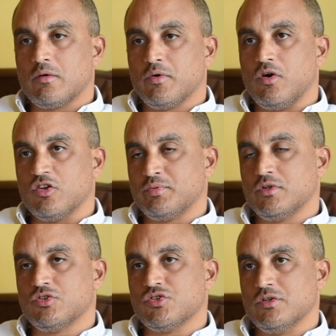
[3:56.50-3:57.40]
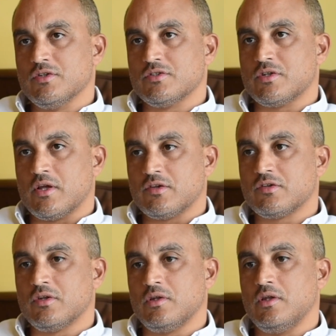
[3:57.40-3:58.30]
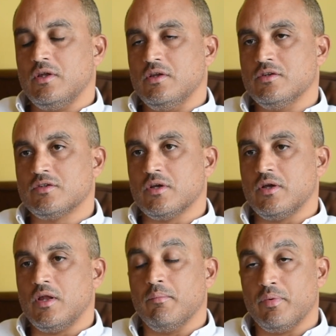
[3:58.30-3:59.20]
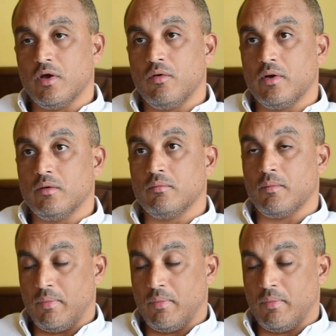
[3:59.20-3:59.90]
Tygerberg Hospital Children's Trust is an NPO and